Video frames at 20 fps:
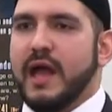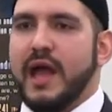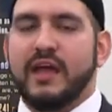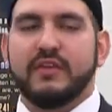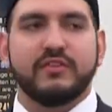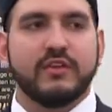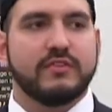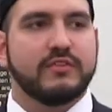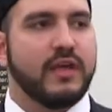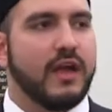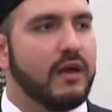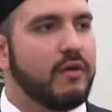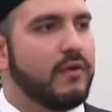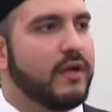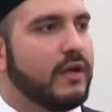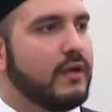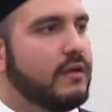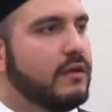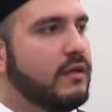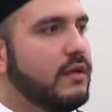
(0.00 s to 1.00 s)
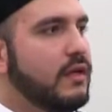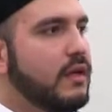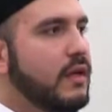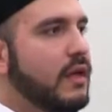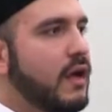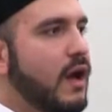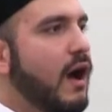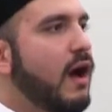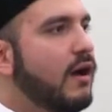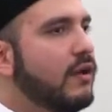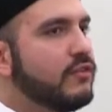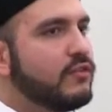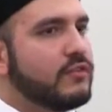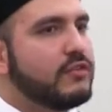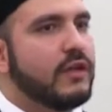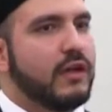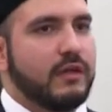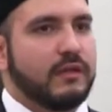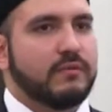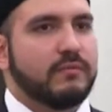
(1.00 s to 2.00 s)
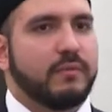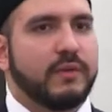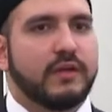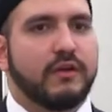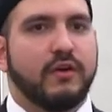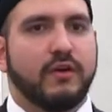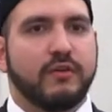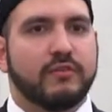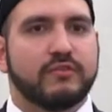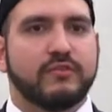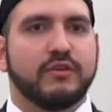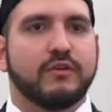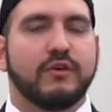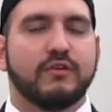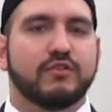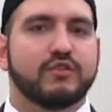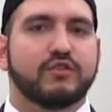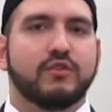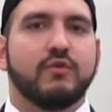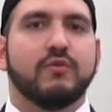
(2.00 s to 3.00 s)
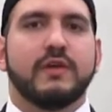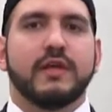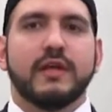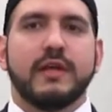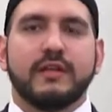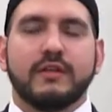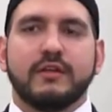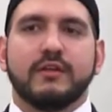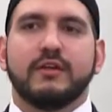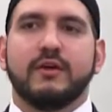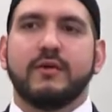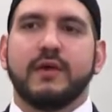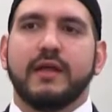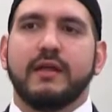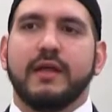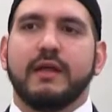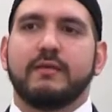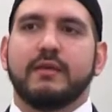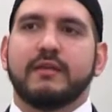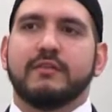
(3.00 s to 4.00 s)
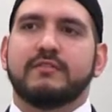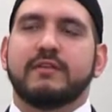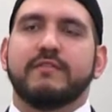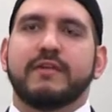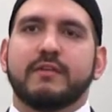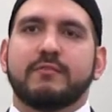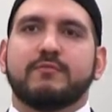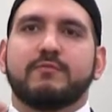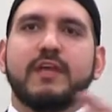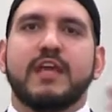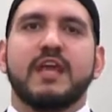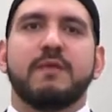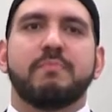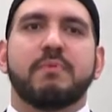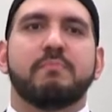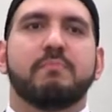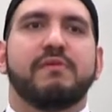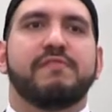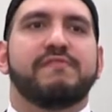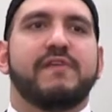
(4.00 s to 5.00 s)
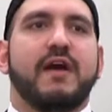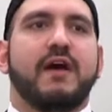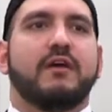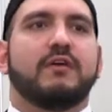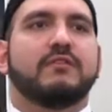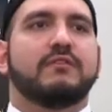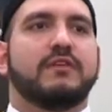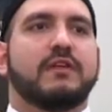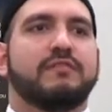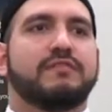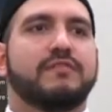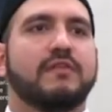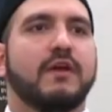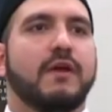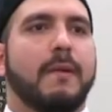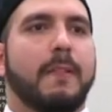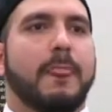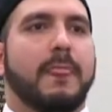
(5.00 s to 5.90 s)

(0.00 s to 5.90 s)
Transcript: esoteric answer, because surely it's something deep and profound if